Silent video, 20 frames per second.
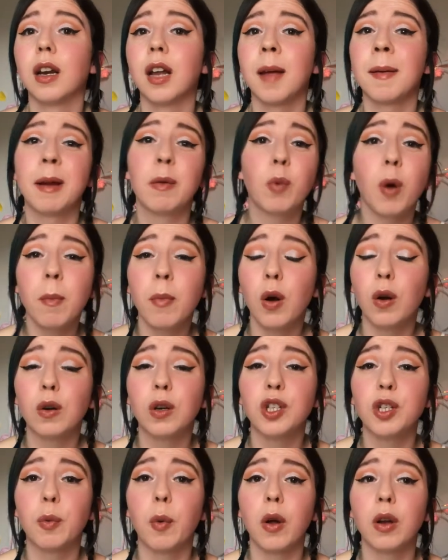I mean, what more
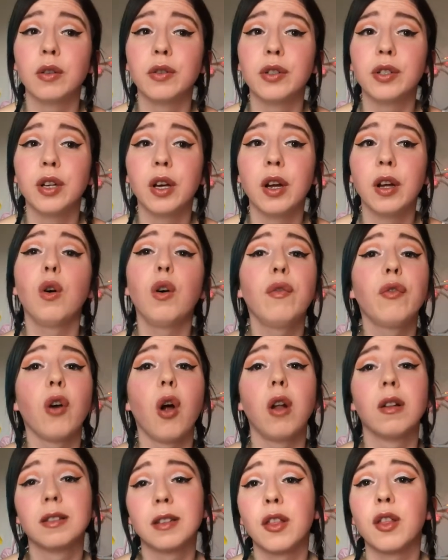could you want?
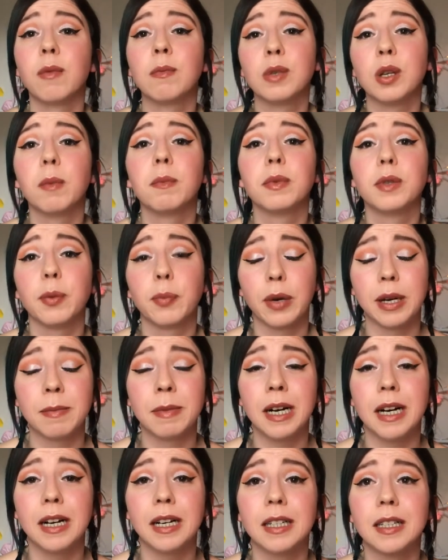Overall, it's a thumbs up to
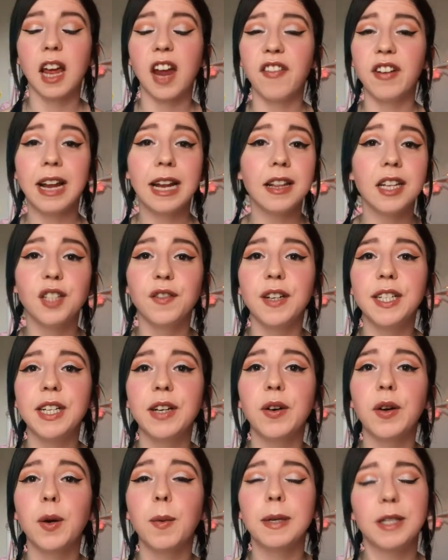Primark. If you like this
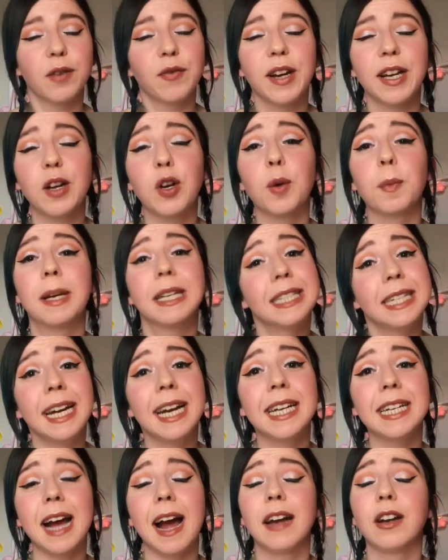video, which I really hope you
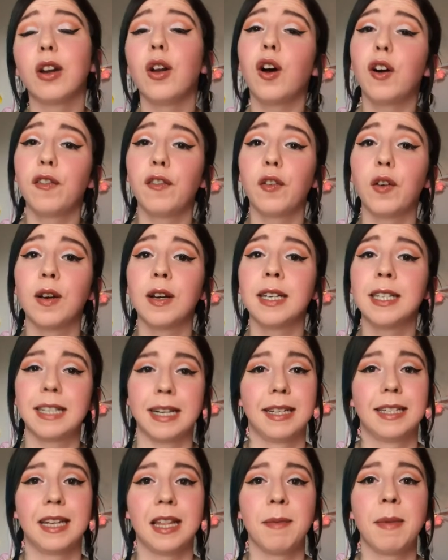did, I had a lot of fun
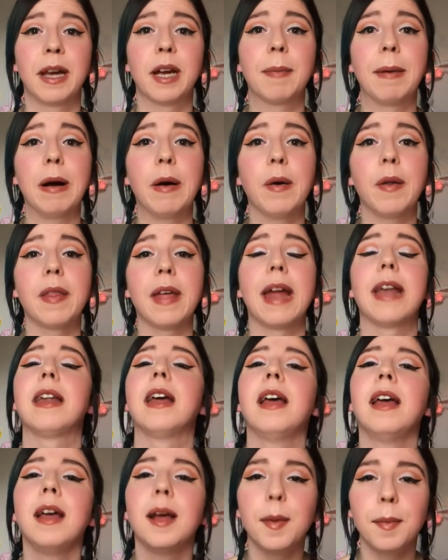testing the makeup out,
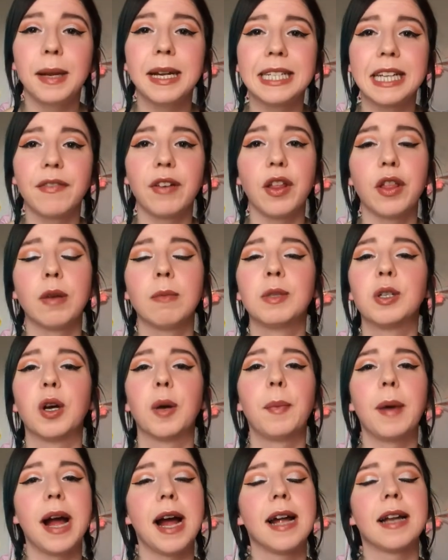then please give it a thumbs
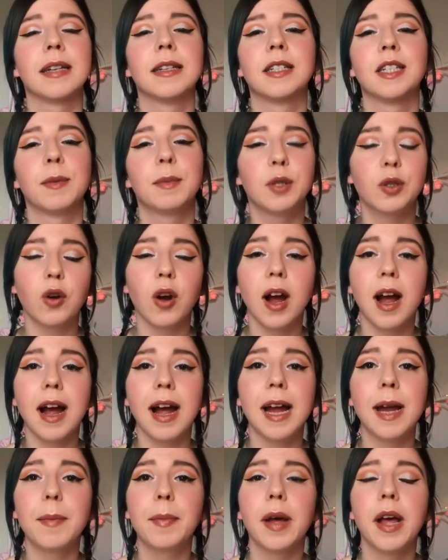up and
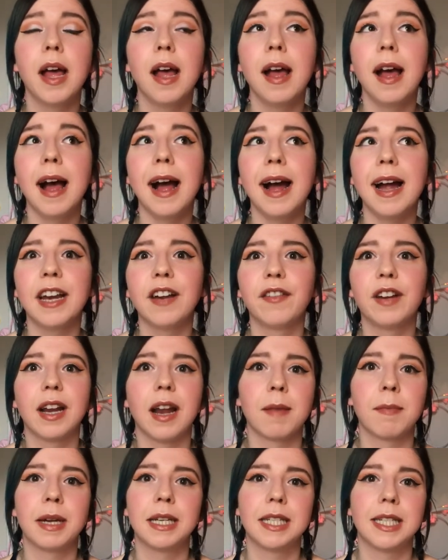subscribe. And if you'd
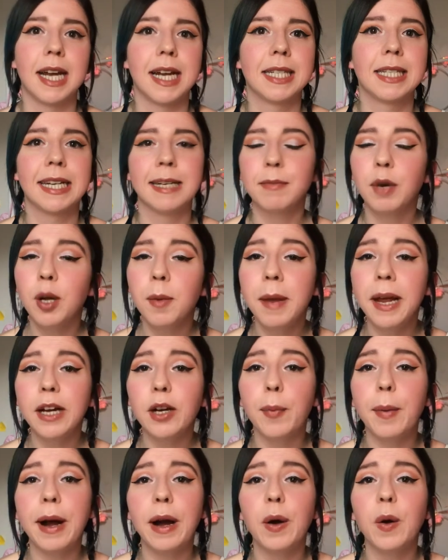like me to test any more
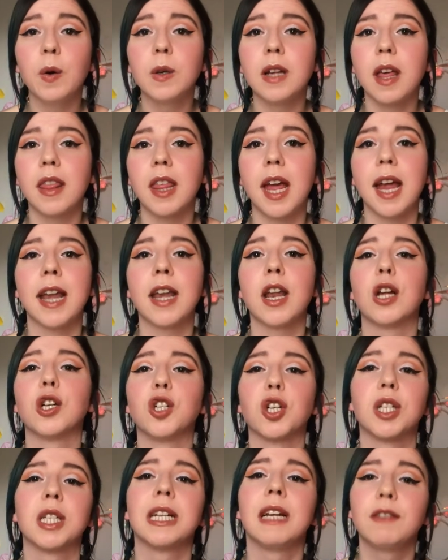makeup out, then
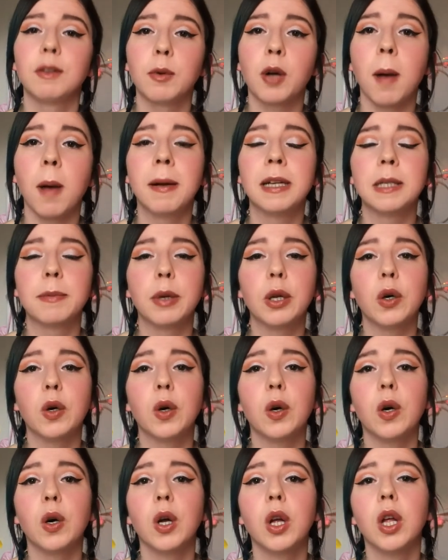just leave some comments
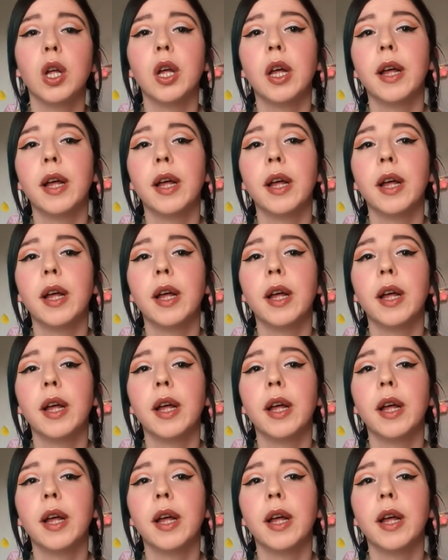below.